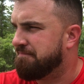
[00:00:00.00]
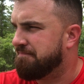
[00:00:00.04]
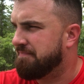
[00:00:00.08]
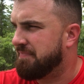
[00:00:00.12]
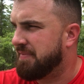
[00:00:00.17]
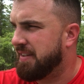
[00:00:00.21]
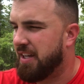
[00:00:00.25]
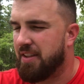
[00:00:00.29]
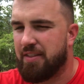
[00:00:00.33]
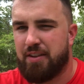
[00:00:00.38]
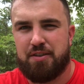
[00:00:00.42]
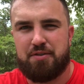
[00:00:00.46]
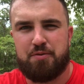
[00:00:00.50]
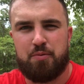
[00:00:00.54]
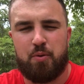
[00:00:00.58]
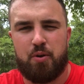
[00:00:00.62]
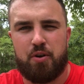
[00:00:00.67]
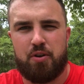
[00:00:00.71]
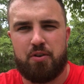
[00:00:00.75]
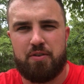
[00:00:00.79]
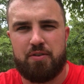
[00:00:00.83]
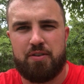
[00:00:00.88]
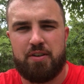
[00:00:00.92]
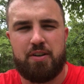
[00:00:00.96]
in this
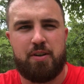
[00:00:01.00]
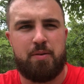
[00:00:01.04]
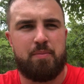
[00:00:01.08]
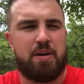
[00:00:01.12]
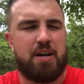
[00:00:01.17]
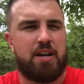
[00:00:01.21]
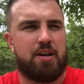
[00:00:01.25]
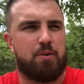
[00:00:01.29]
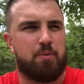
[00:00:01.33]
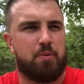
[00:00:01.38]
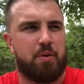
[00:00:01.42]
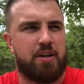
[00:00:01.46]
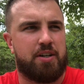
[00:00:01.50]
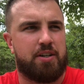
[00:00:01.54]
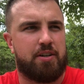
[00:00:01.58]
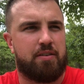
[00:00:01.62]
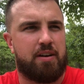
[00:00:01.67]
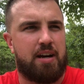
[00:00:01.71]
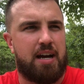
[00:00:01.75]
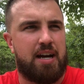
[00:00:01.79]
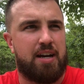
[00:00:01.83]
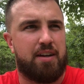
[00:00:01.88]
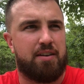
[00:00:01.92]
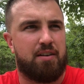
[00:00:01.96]
world, and no matter where you're
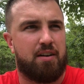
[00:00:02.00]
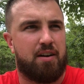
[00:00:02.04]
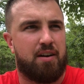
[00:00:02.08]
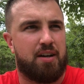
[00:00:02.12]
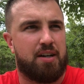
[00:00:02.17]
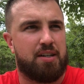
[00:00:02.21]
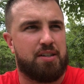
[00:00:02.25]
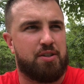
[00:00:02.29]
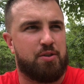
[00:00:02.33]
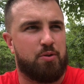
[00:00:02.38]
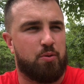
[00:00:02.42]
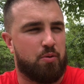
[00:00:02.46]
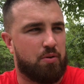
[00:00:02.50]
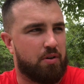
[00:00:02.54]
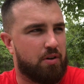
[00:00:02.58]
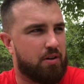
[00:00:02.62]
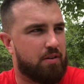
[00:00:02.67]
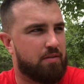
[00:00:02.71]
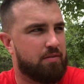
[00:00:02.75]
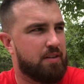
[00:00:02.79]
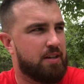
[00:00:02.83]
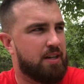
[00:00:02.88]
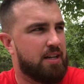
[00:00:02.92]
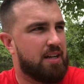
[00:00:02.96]
at on
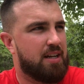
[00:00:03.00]
your